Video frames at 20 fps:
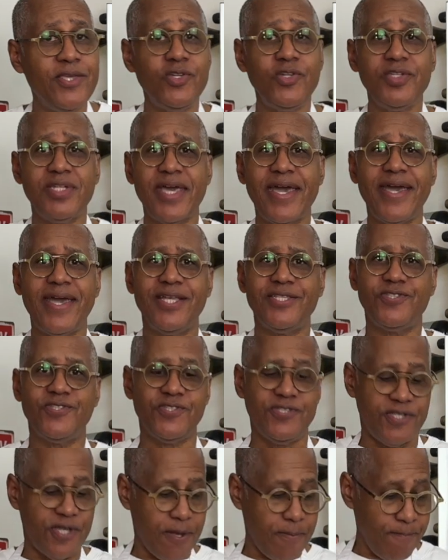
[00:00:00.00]
you can add
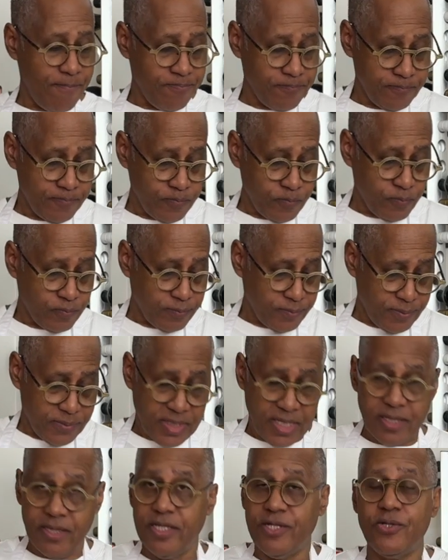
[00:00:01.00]
some
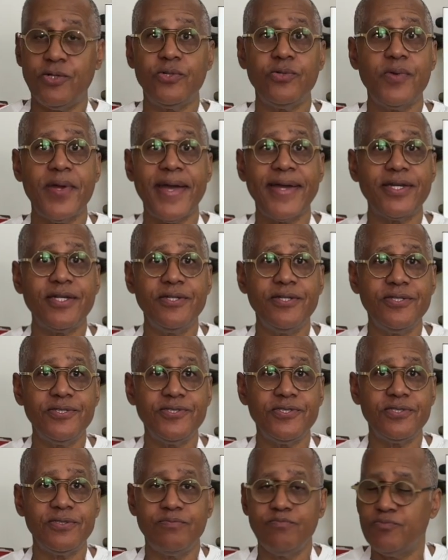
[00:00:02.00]
little
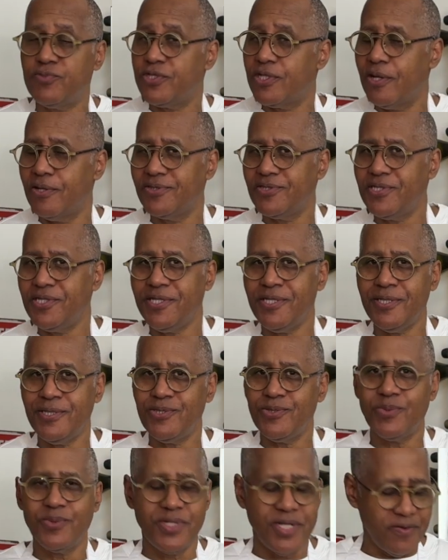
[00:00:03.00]
crackers, saltines,
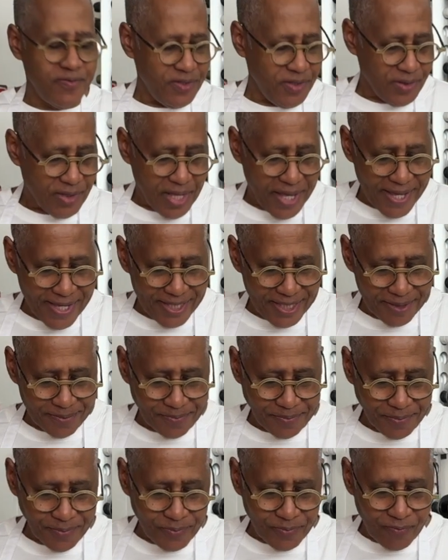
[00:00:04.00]
whatever you like.
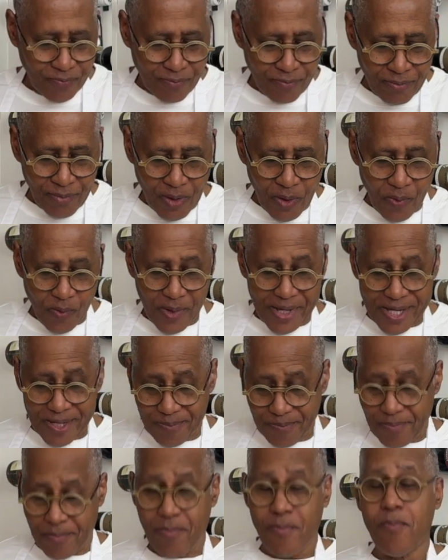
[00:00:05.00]
Well,
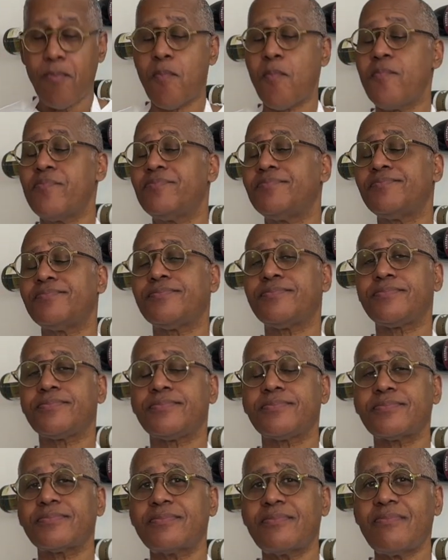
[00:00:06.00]

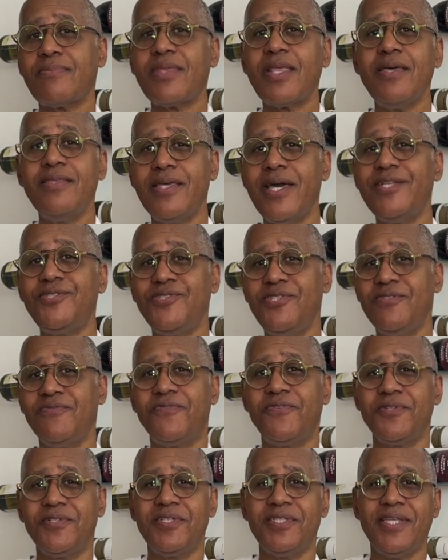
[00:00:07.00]
that's it
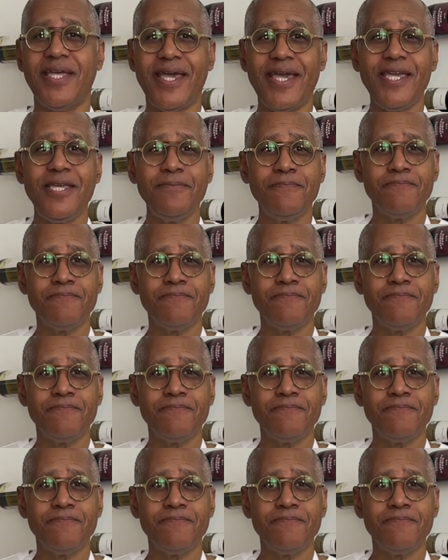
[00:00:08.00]
for today.